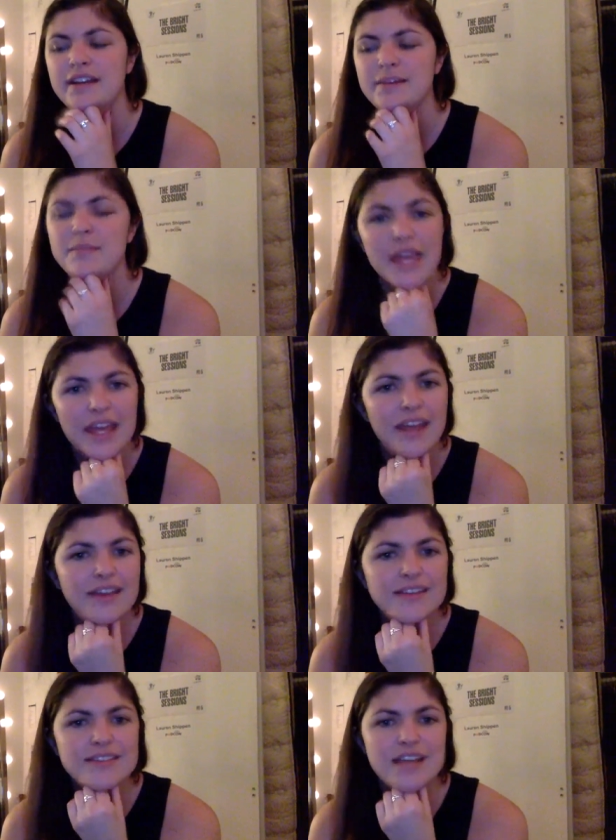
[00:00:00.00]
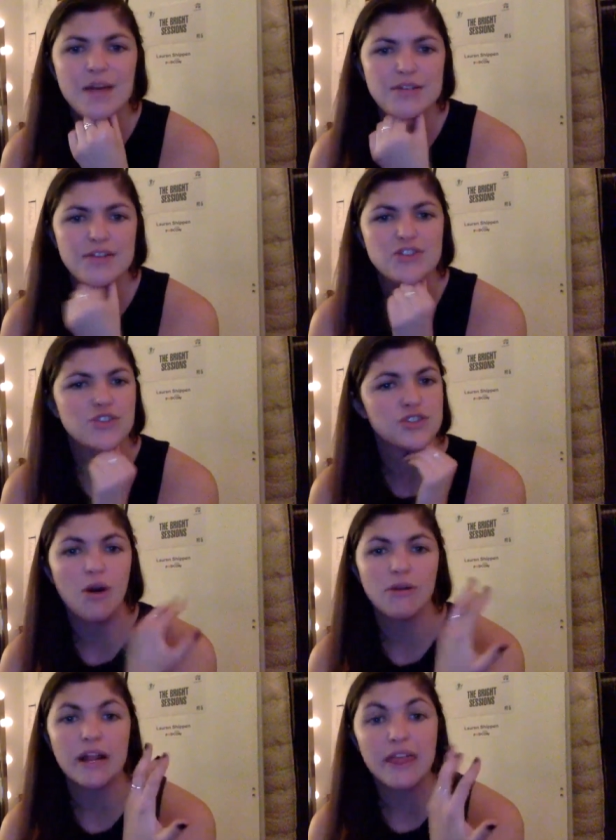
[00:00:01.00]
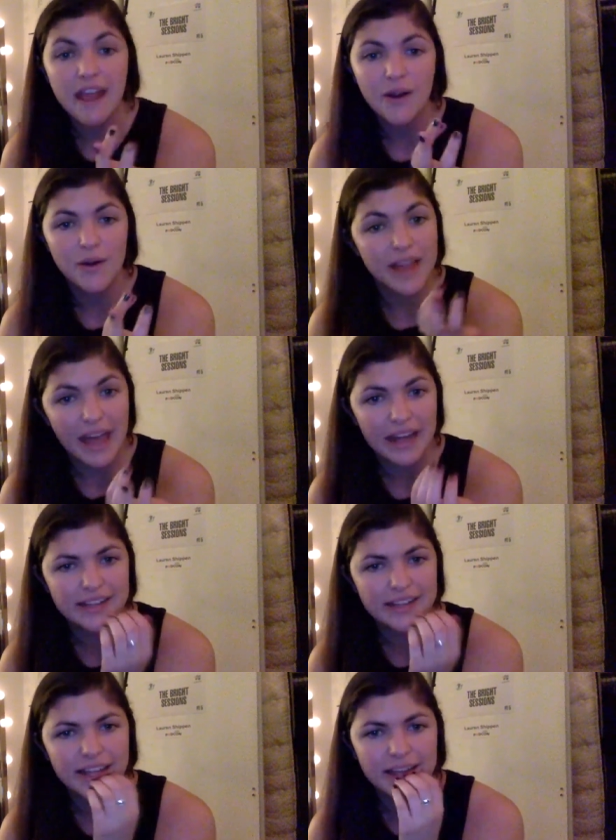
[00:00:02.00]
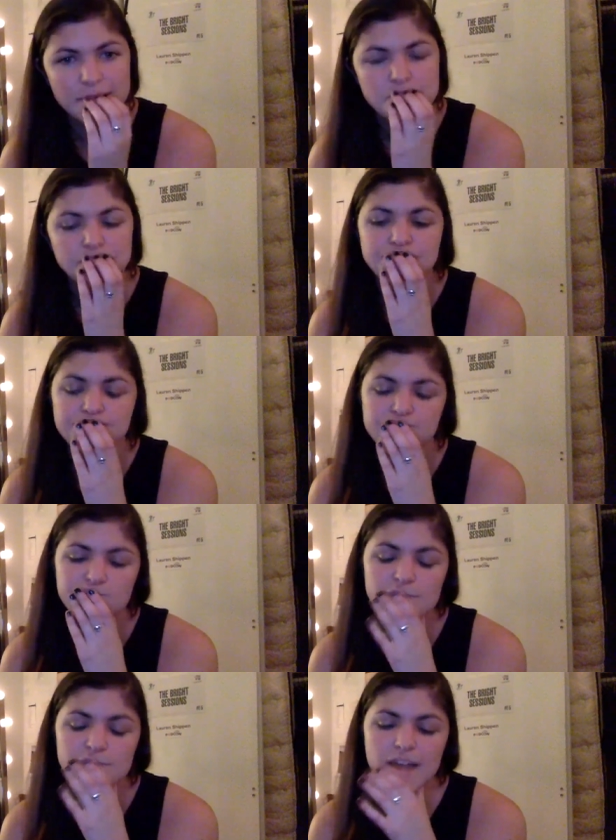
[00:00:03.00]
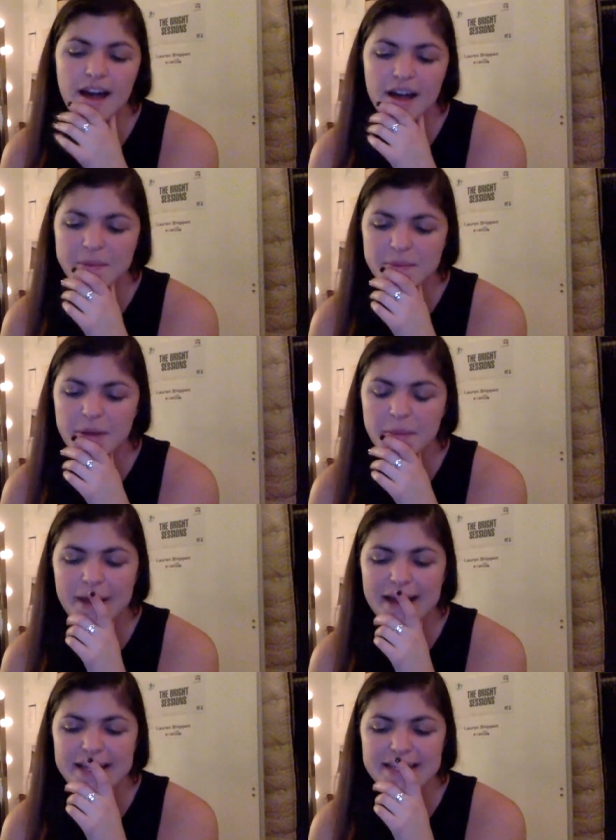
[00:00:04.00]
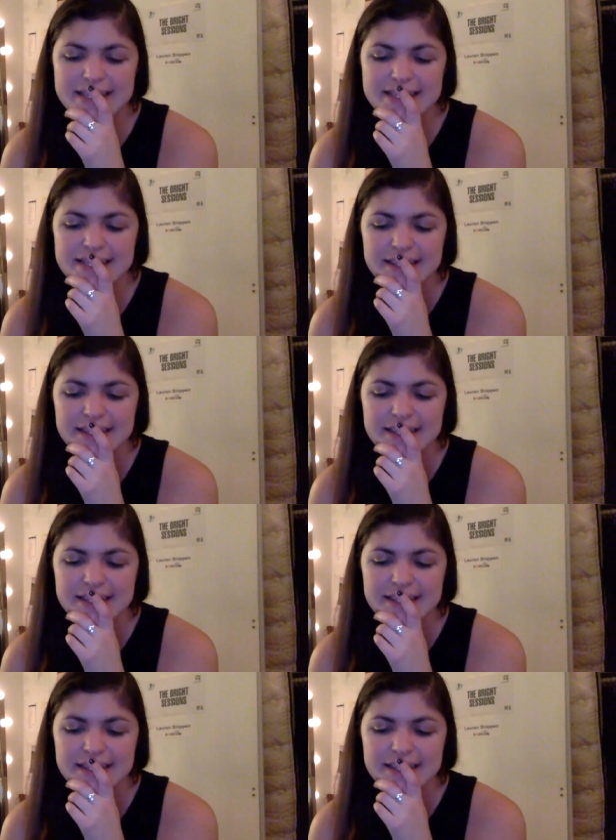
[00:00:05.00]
me, and how much of it's just already there organically. But